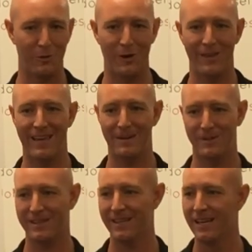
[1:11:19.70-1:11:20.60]
go through all
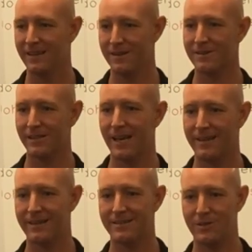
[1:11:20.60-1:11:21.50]
that, but there's a
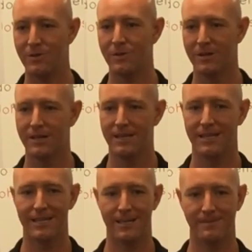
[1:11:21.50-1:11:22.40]
lot there too.
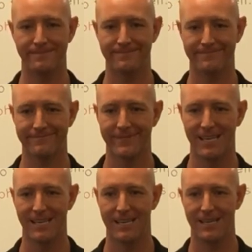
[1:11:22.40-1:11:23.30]
Um,
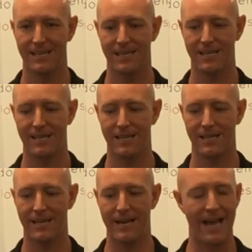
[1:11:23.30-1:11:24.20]

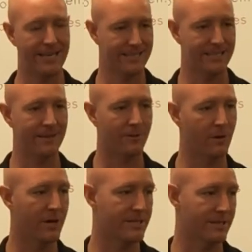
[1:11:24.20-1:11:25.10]
and asking
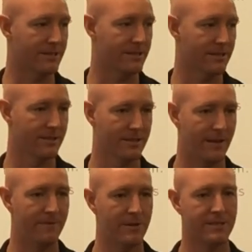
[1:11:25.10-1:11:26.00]
different questions.
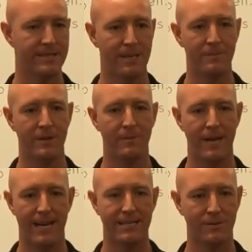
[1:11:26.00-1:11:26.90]
If there's a
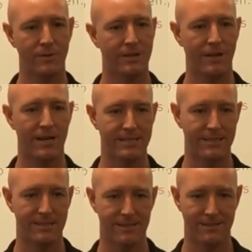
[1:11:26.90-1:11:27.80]
symptom, ask what the cause
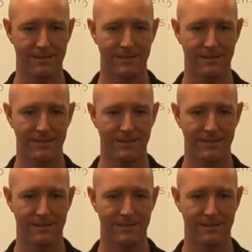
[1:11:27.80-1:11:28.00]
is.